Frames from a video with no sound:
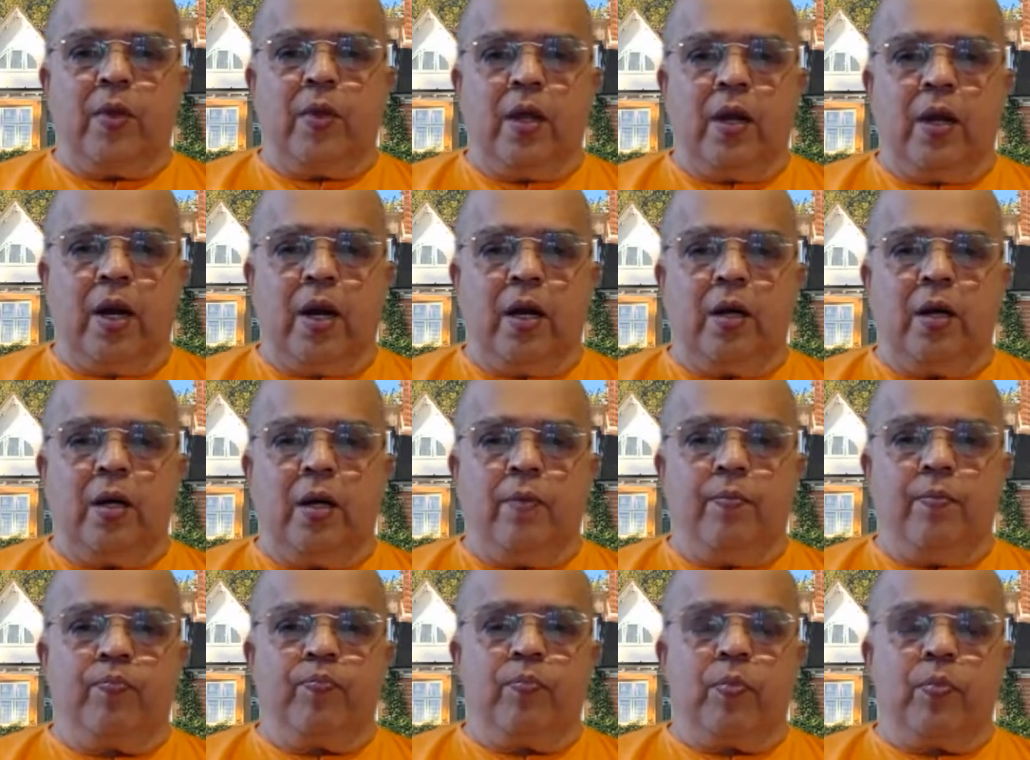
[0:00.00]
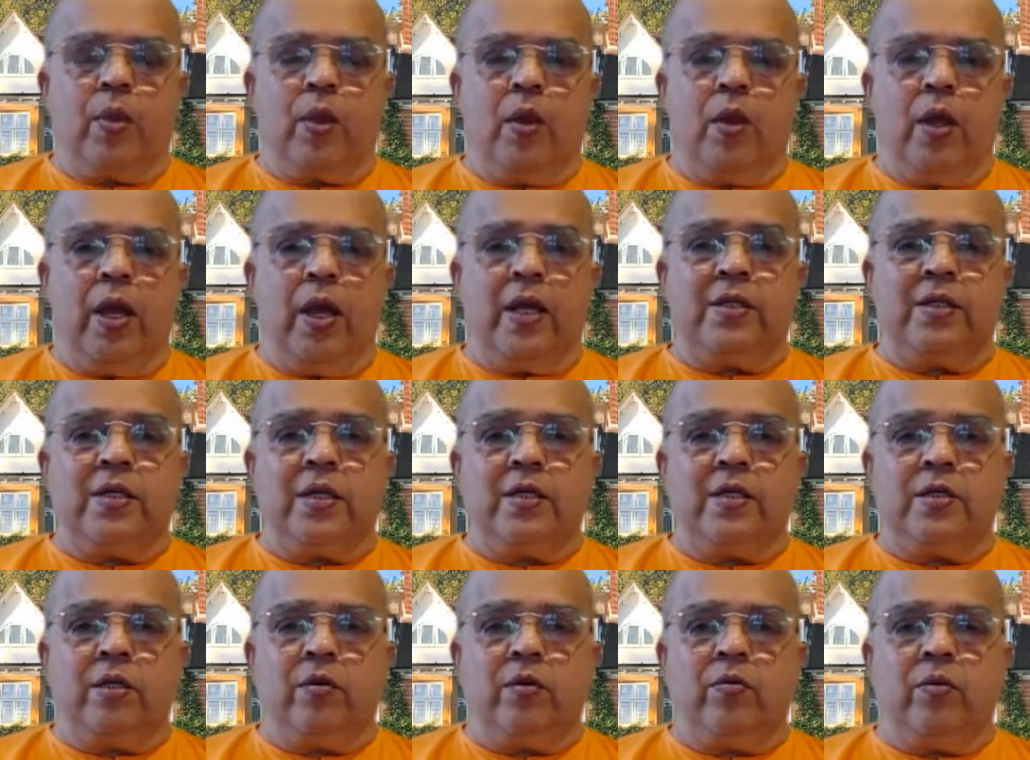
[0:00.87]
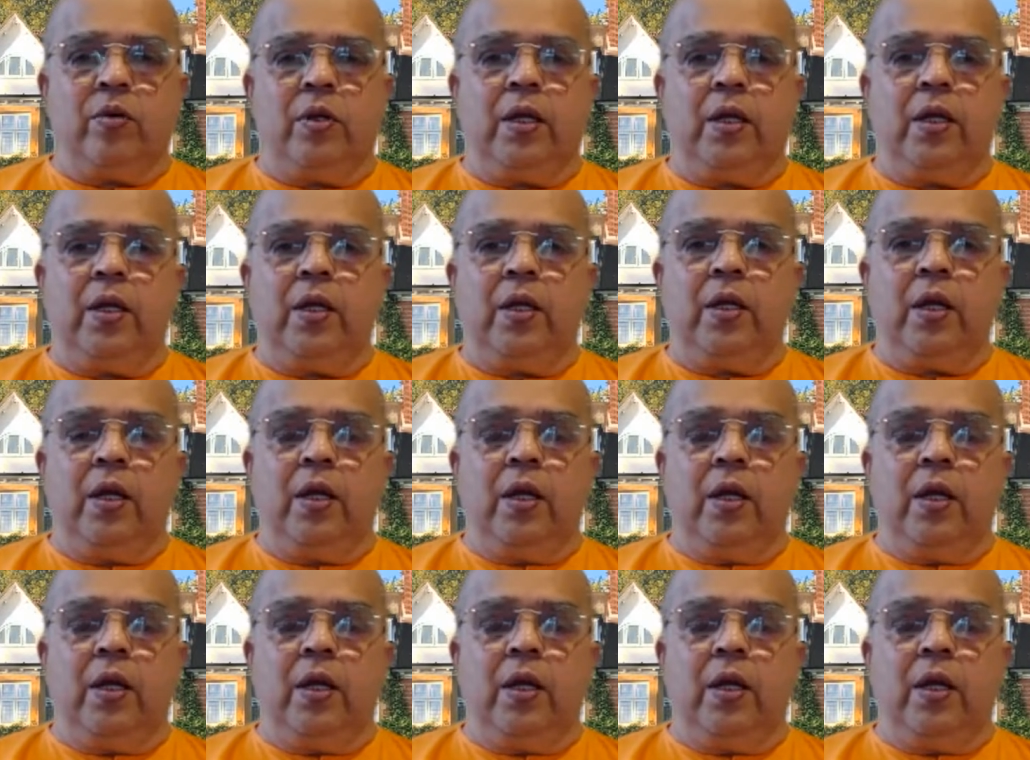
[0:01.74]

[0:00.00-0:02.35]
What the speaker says: raga, excessively,